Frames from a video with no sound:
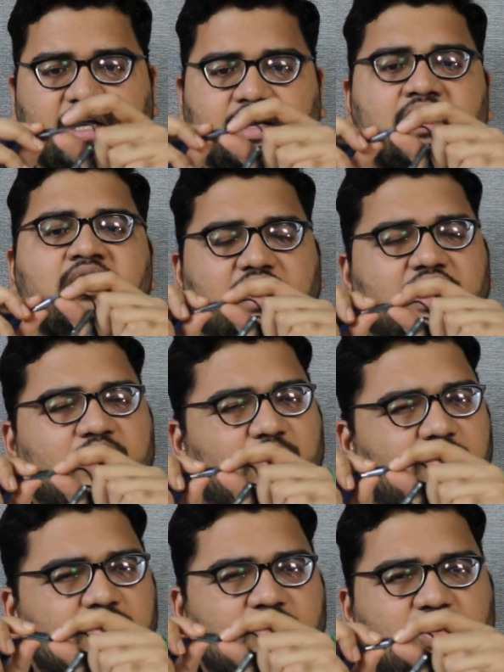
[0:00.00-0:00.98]
Like, it
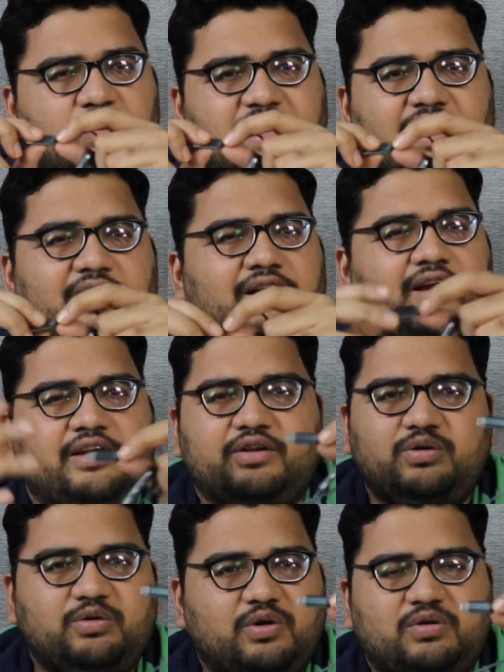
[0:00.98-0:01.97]
won't go bad
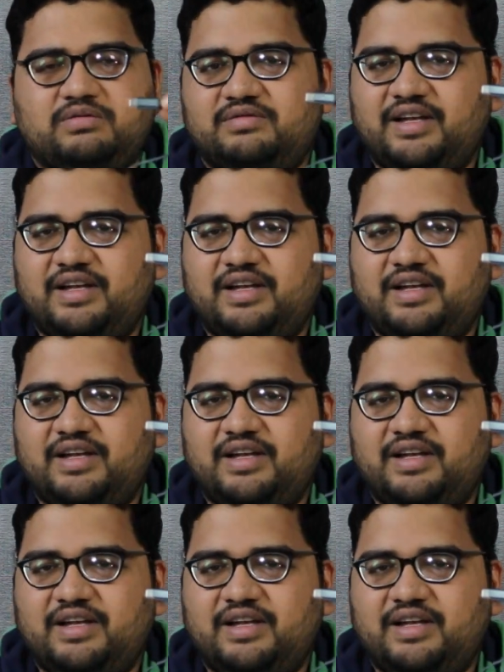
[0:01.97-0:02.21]
like, the